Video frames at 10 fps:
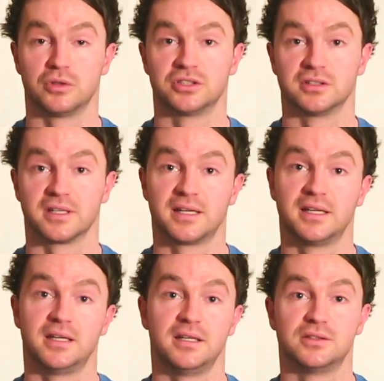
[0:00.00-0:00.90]
which are the
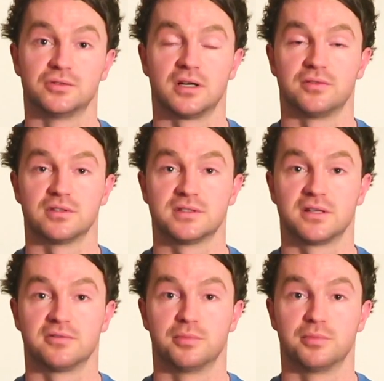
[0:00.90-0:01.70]
key drivers of